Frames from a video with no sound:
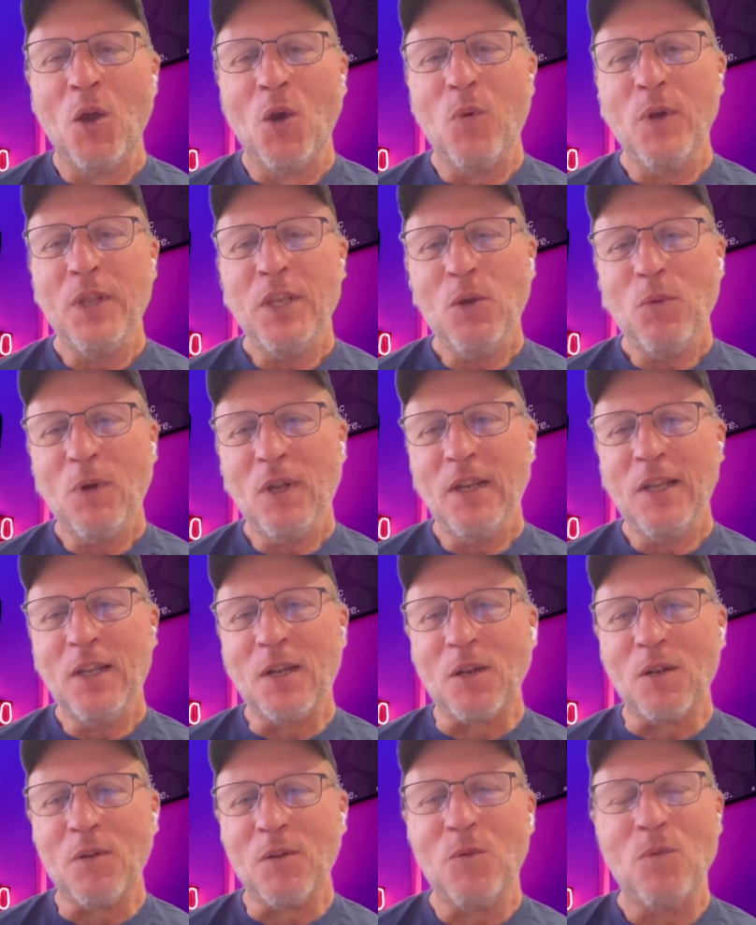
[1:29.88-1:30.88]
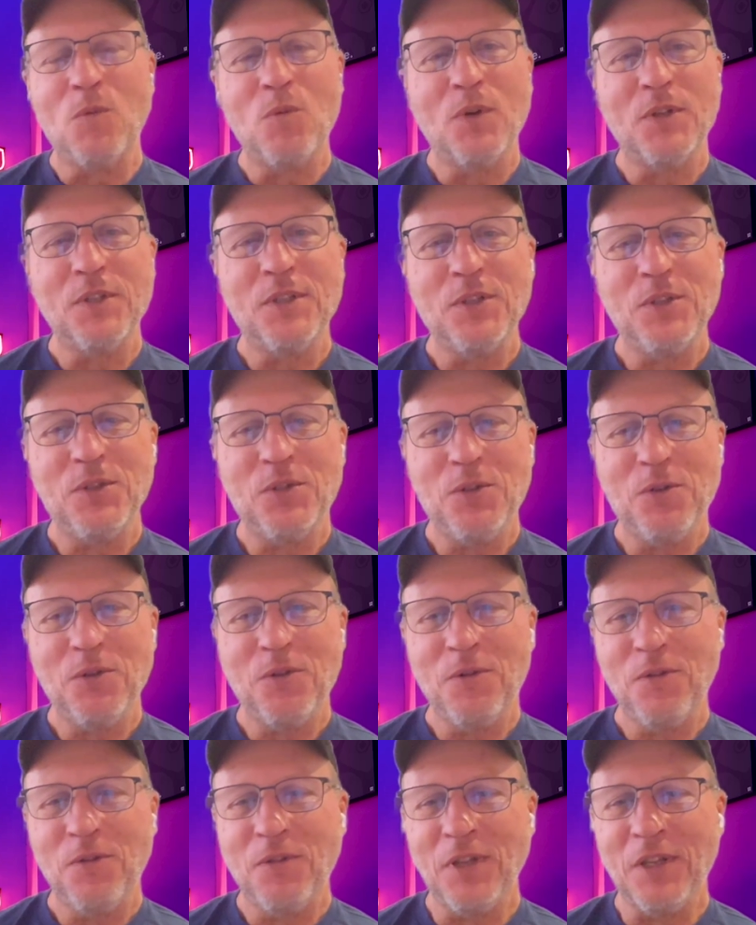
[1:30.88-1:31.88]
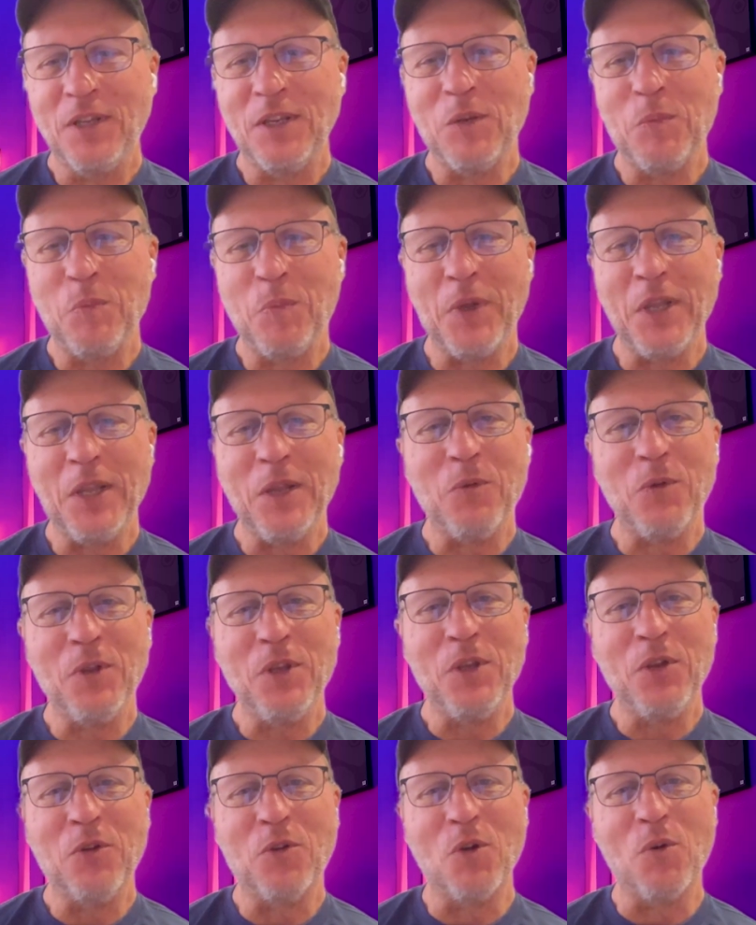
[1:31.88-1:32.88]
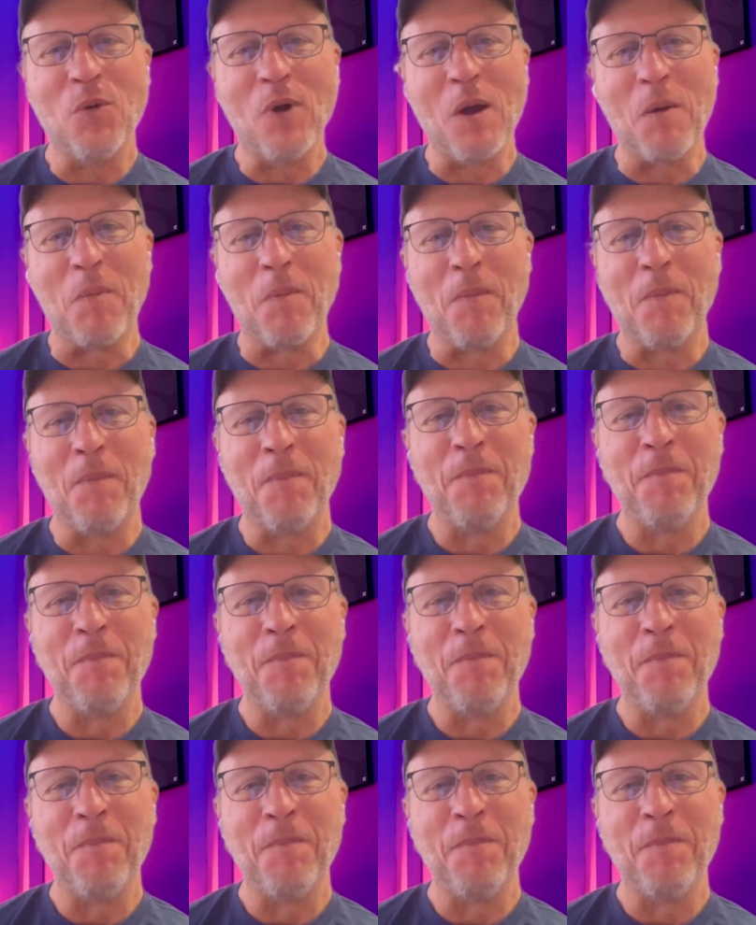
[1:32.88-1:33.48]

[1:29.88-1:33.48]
When you were little, what did you think you'd be when you grew up?